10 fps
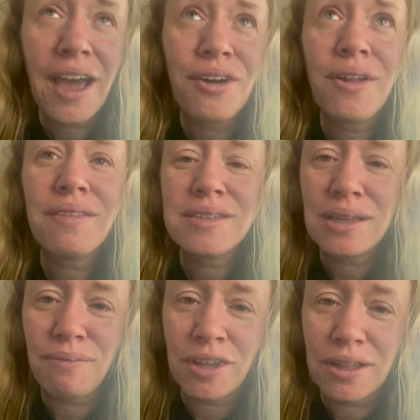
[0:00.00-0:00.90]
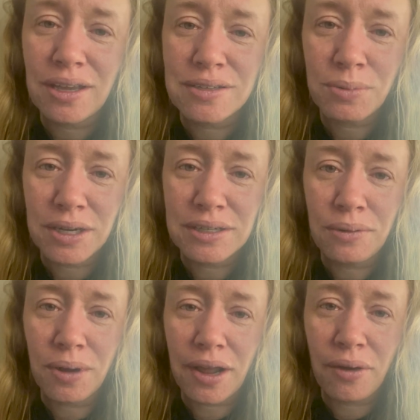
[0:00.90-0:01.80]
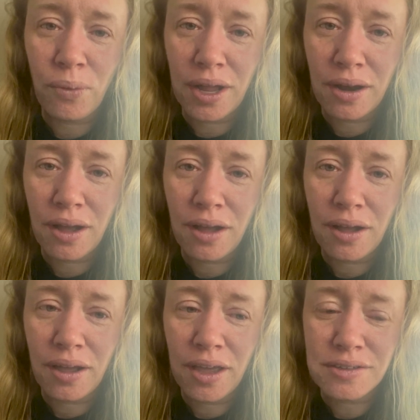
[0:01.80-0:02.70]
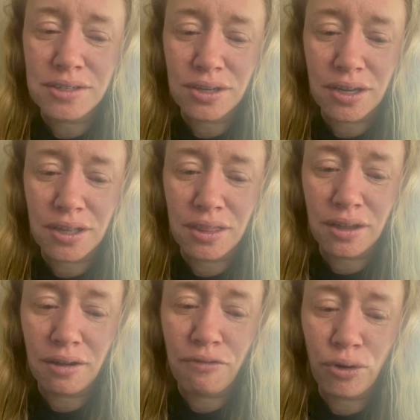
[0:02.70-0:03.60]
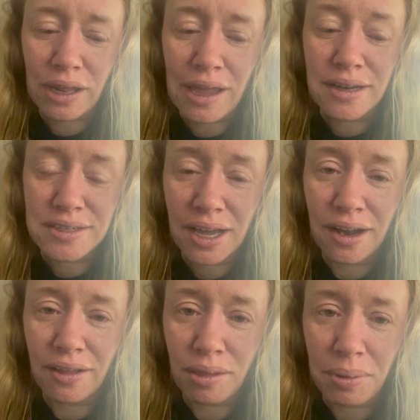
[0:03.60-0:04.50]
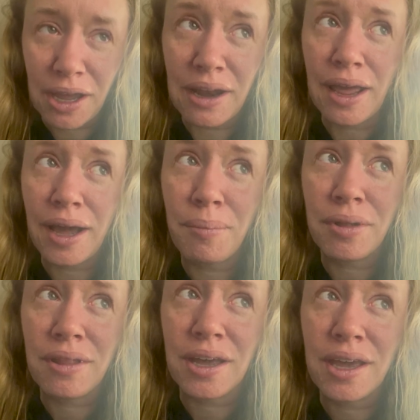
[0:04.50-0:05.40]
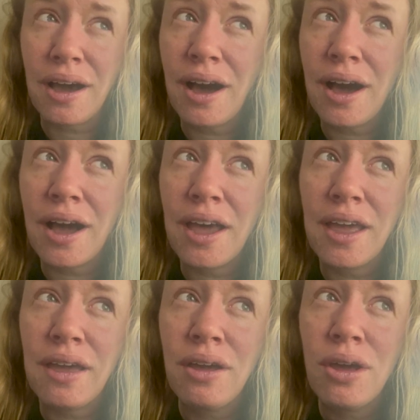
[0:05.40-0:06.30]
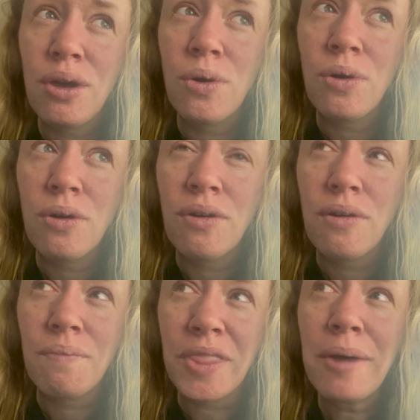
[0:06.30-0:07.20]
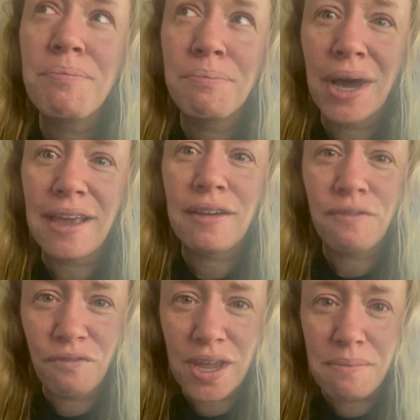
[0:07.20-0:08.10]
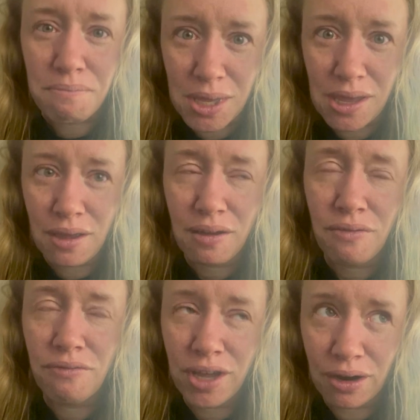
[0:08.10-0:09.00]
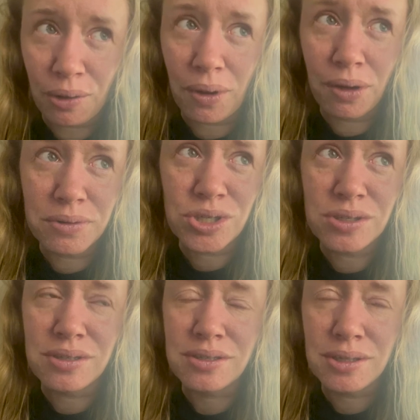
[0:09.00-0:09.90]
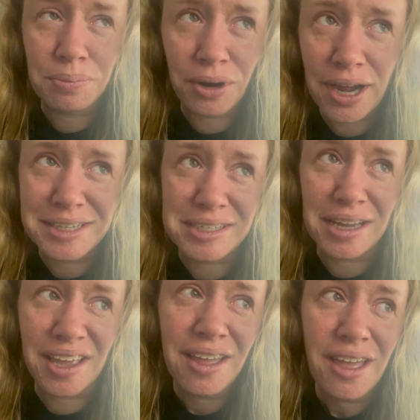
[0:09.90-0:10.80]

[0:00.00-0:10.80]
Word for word: I don't have the same feeling as what I did when I went and took the 48 and 10 on the Pan Am. Like I that bike fit me very well, which is surprising.